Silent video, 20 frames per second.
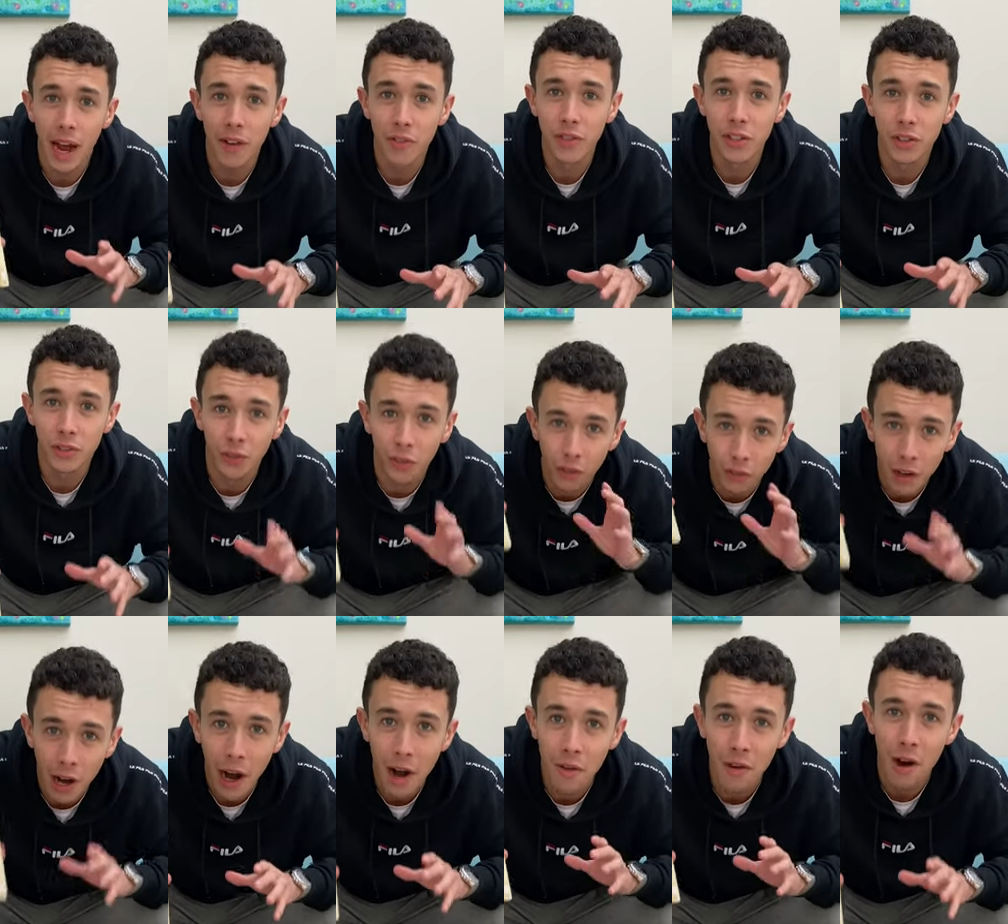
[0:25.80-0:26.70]
this
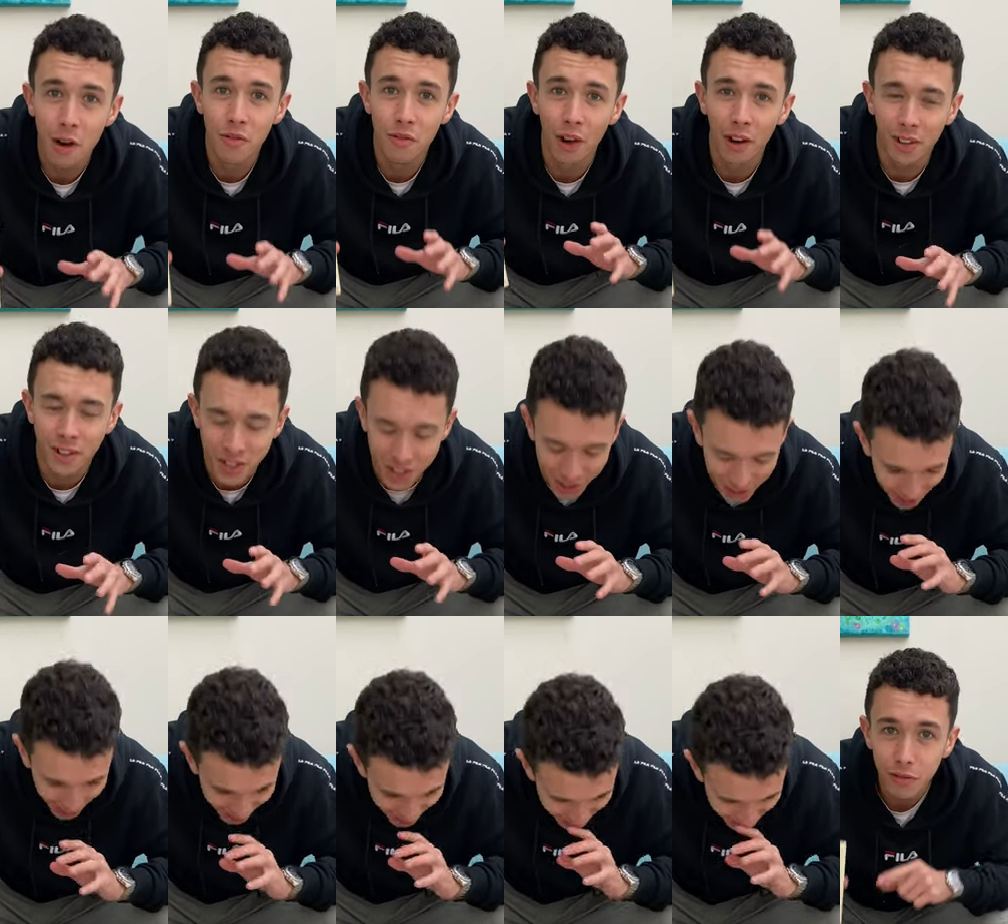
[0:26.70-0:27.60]
Ferrero
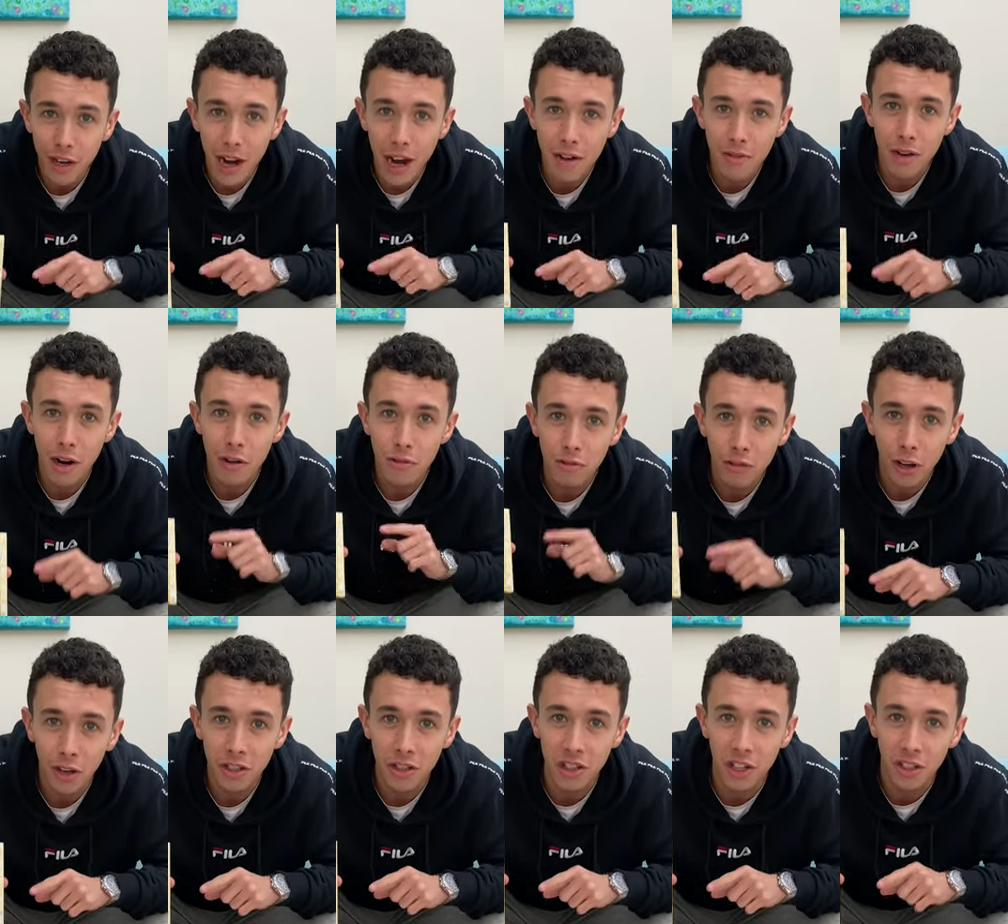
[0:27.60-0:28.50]

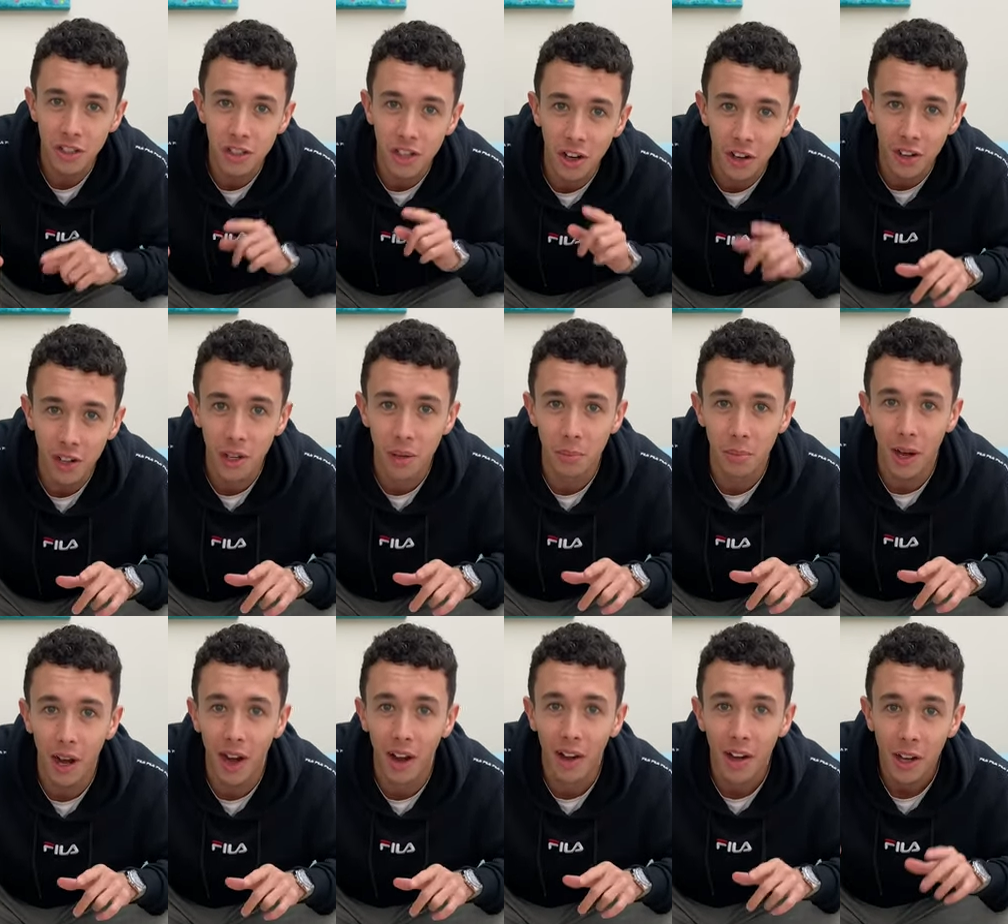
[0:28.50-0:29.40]
Rocher chocolate
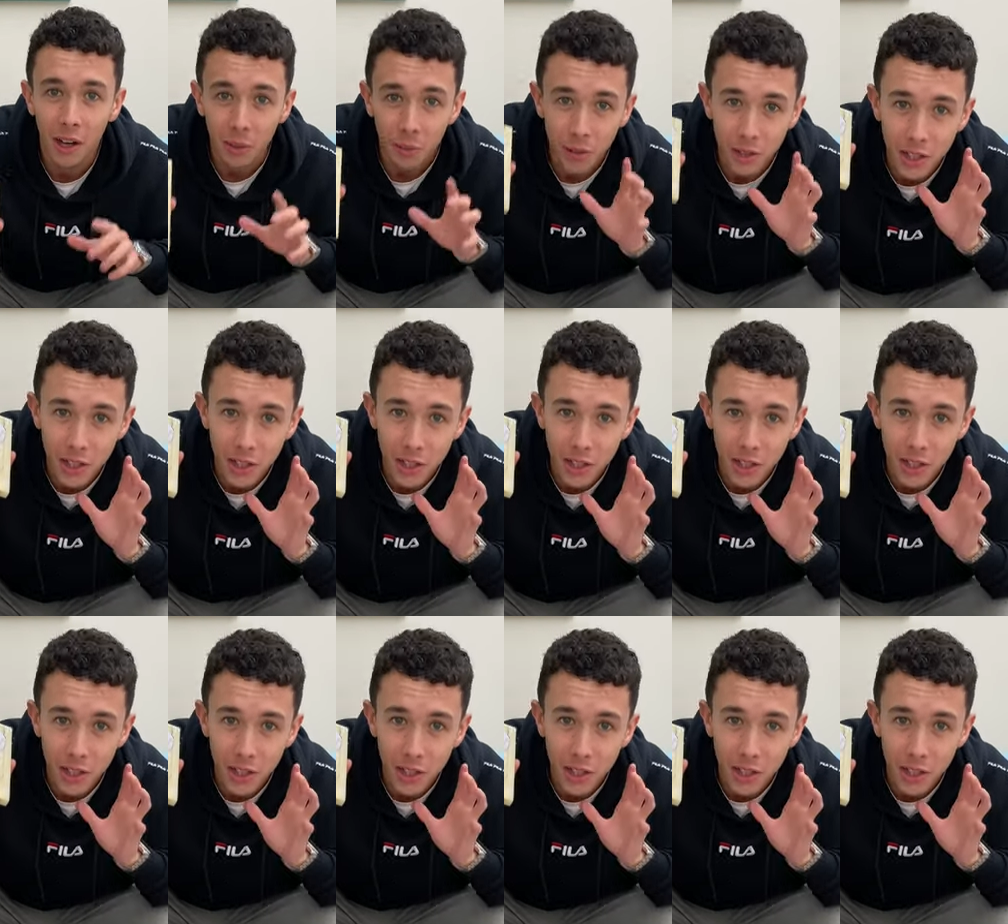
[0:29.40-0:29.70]
bar, which